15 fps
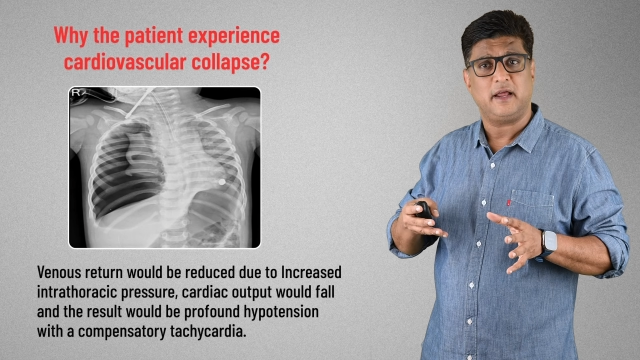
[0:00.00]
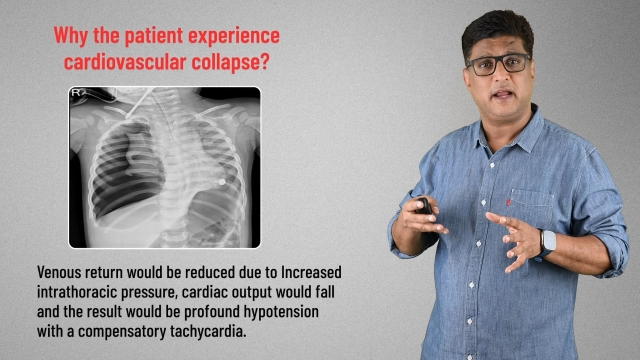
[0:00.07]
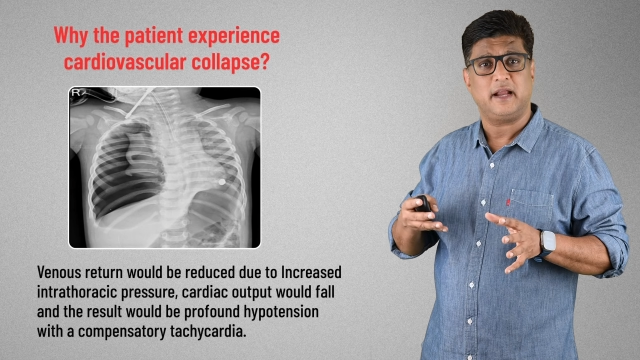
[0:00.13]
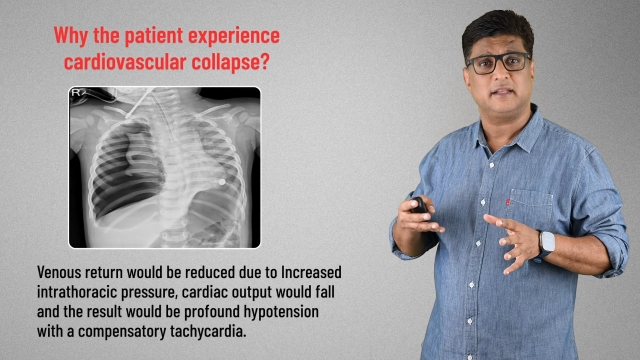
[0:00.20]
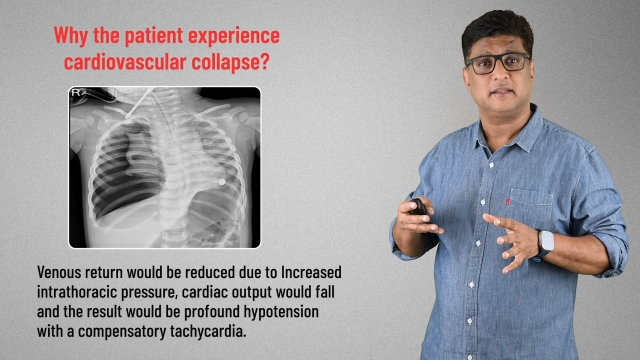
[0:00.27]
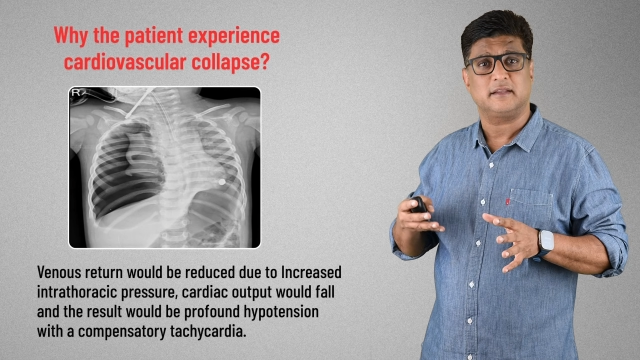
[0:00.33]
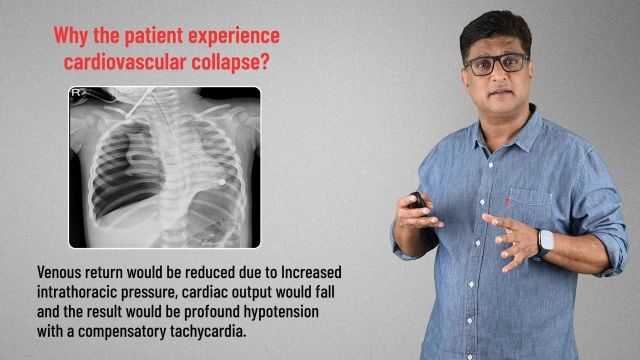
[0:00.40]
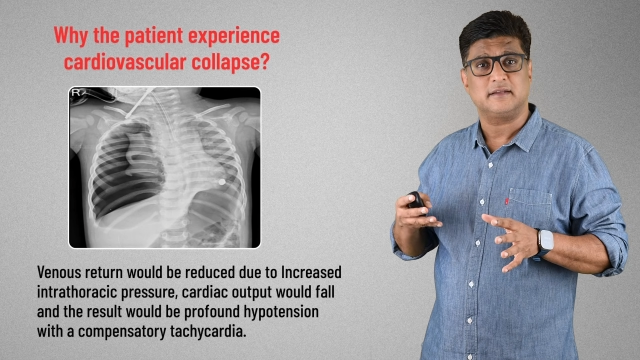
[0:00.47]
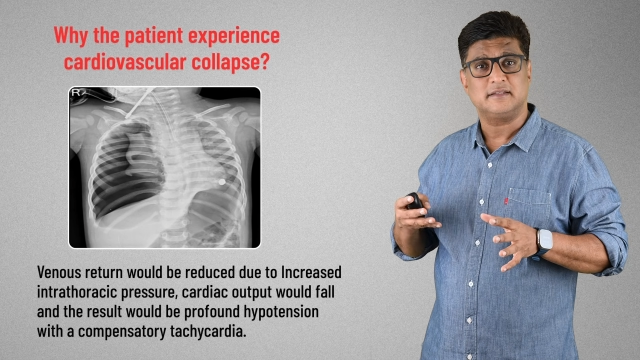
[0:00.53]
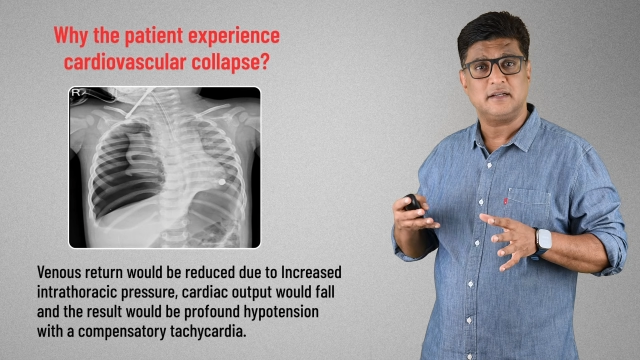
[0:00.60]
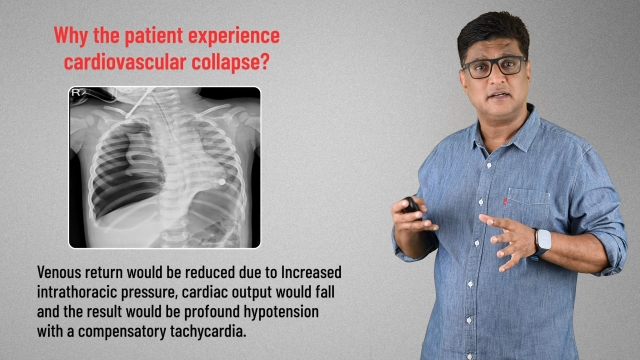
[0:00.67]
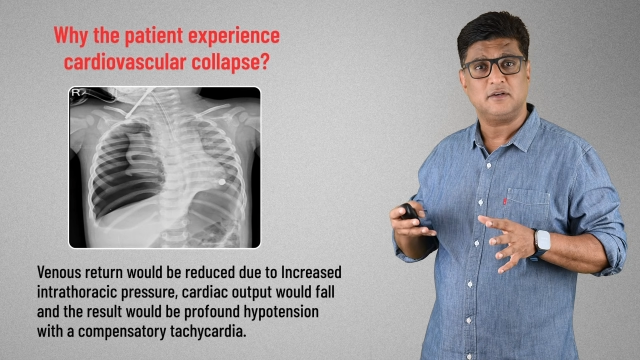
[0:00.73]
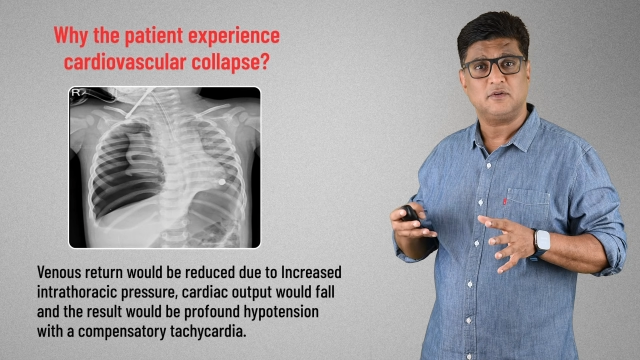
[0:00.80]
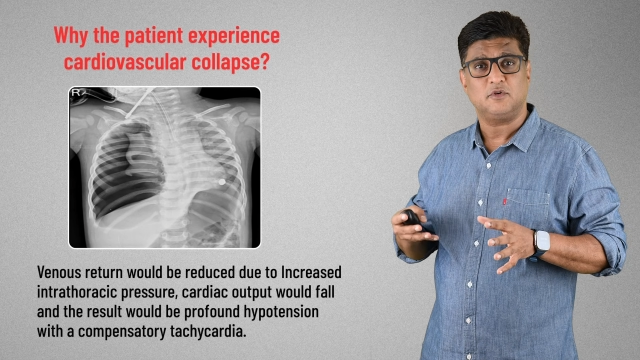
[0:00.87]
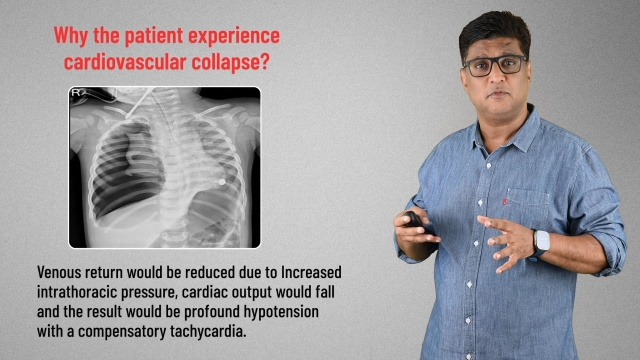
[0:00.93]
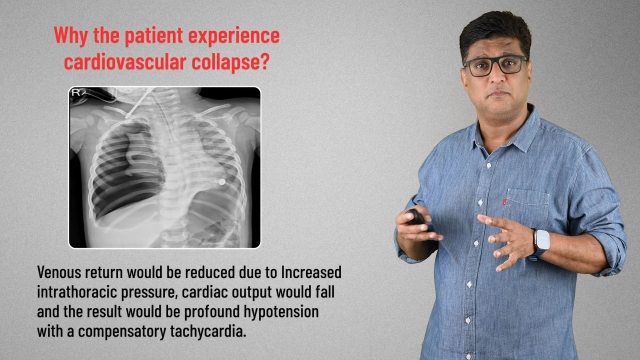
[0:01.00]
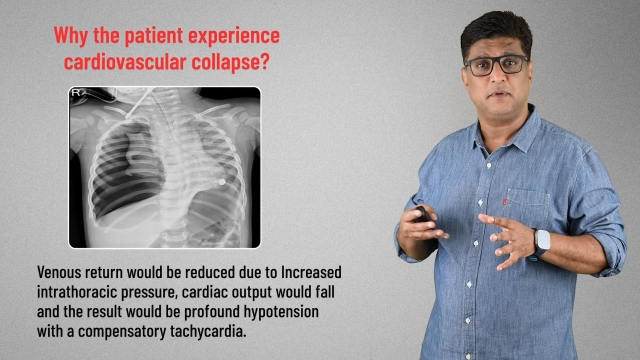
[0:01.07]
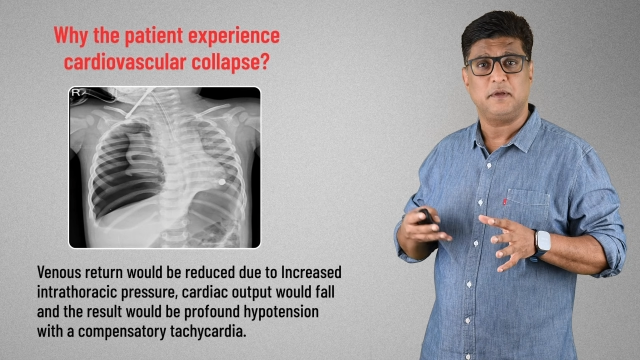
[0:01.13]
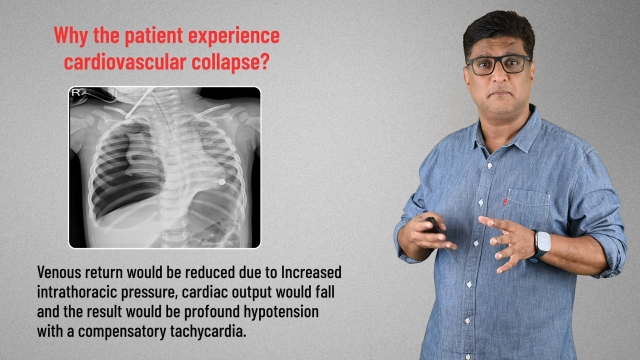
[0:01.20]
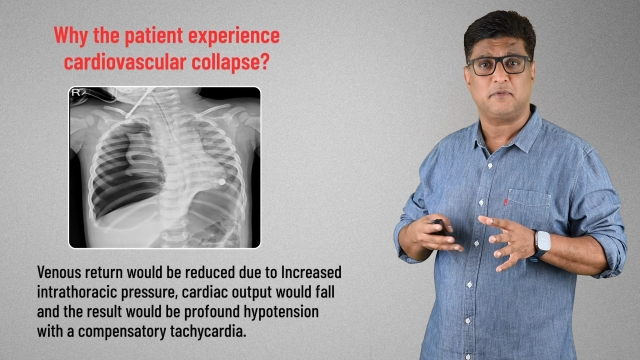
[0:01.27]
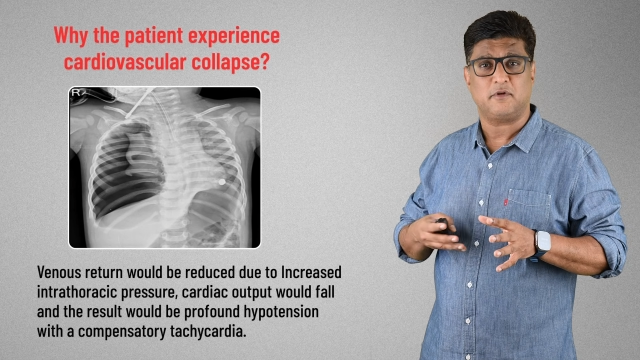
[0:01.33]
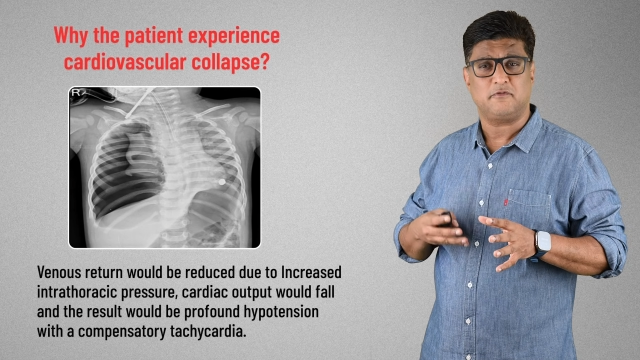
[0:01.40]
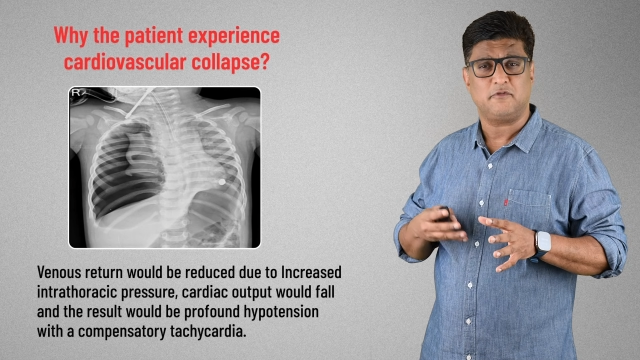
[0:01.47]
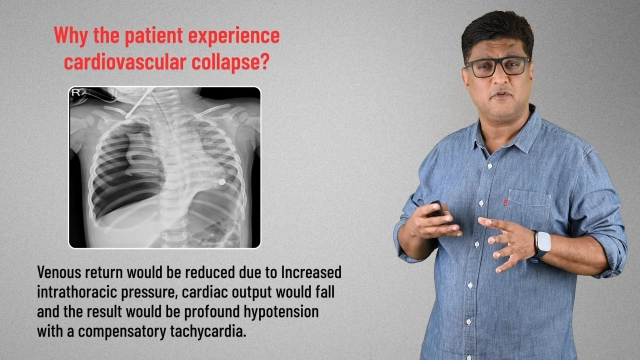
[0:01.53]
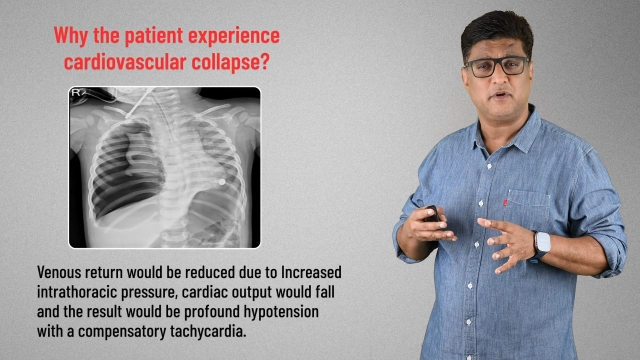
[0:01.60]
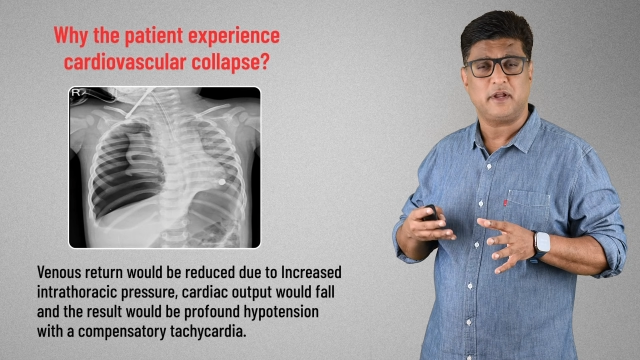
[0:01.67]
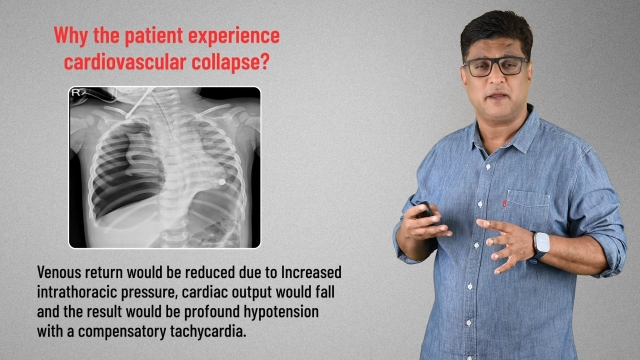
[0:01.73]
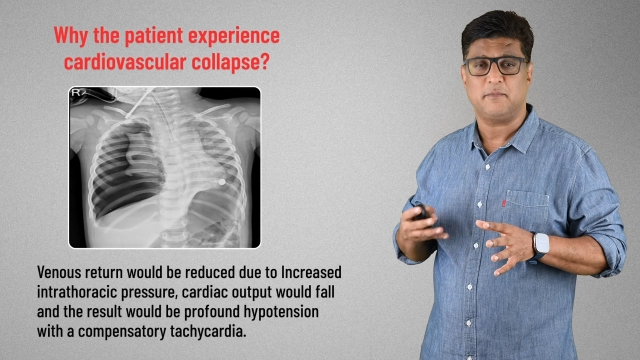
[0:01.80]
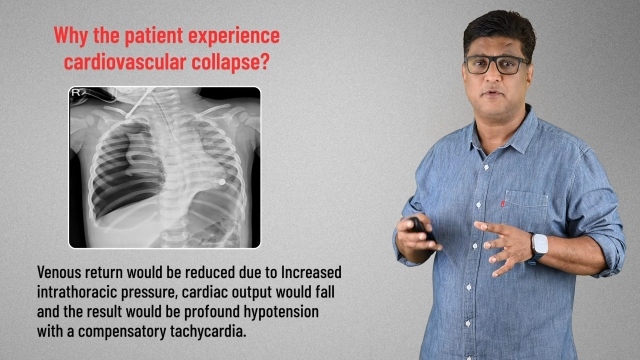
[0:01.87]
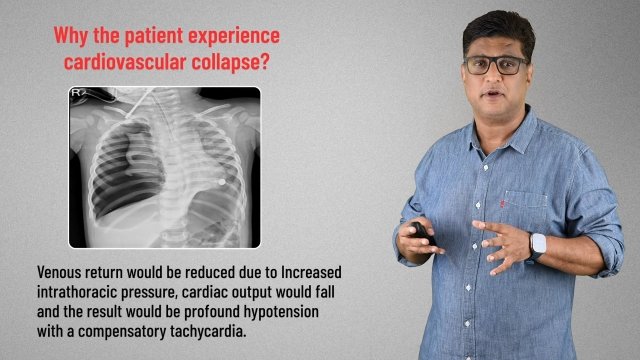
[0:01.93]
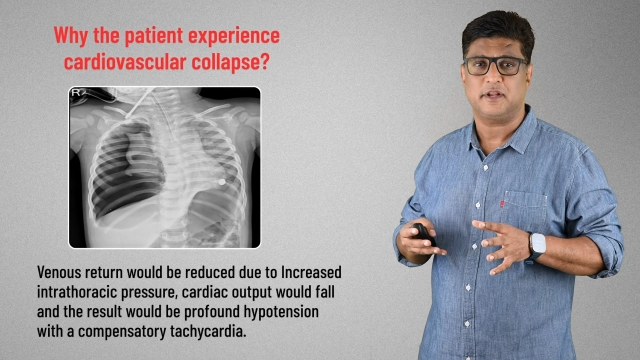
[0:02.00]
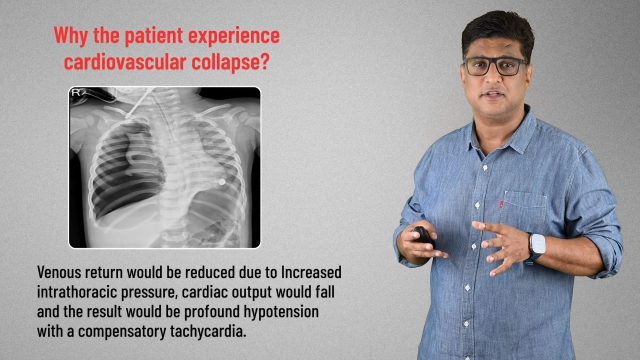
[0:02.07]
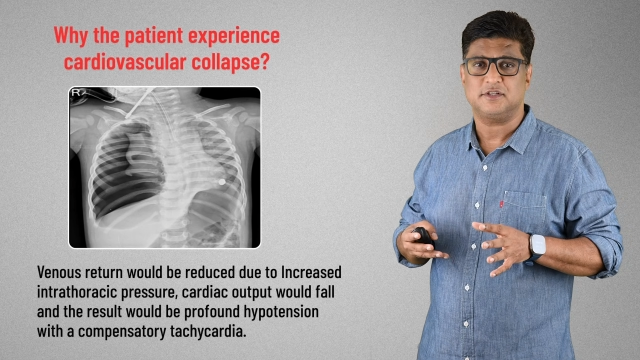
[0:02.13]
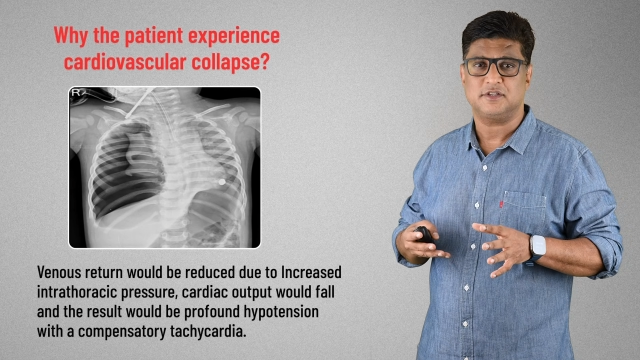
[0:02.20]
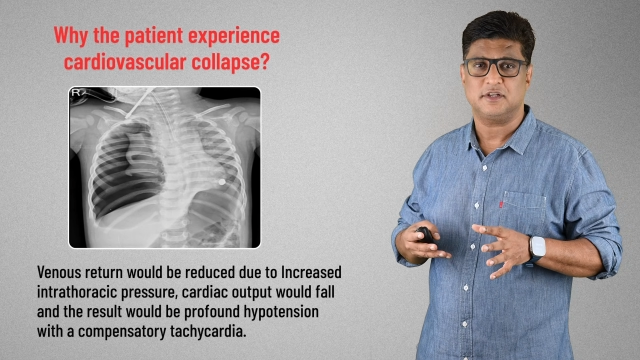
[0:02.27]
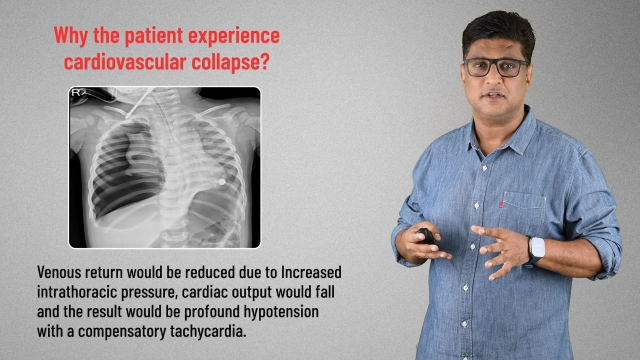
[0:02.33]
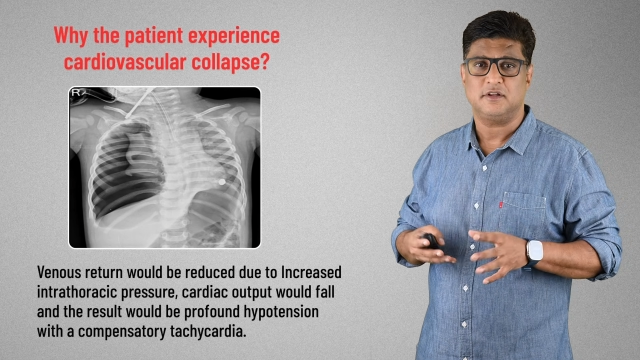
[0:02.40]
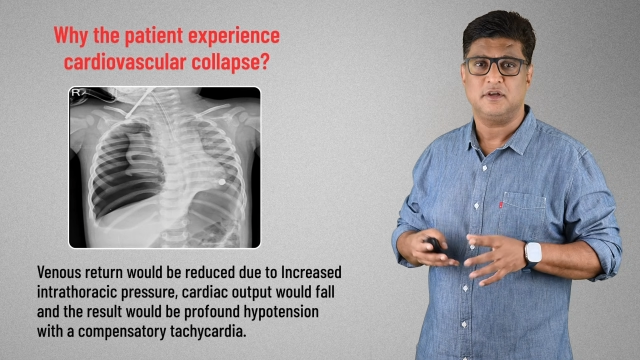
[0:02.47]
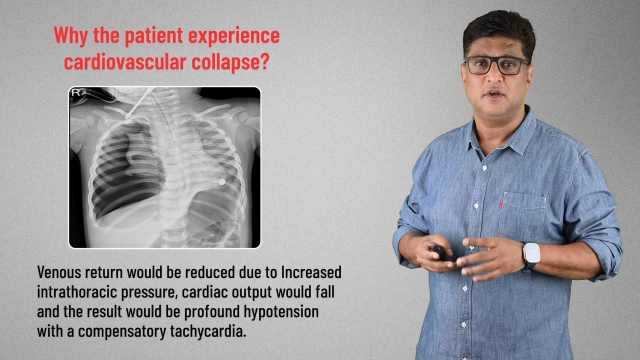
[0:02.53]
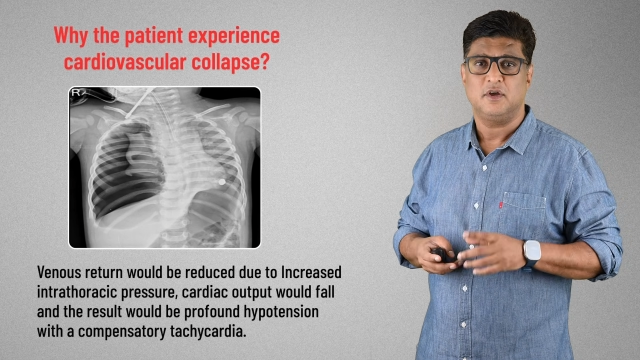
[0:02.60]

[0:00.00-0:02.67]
and result would be profound hypotension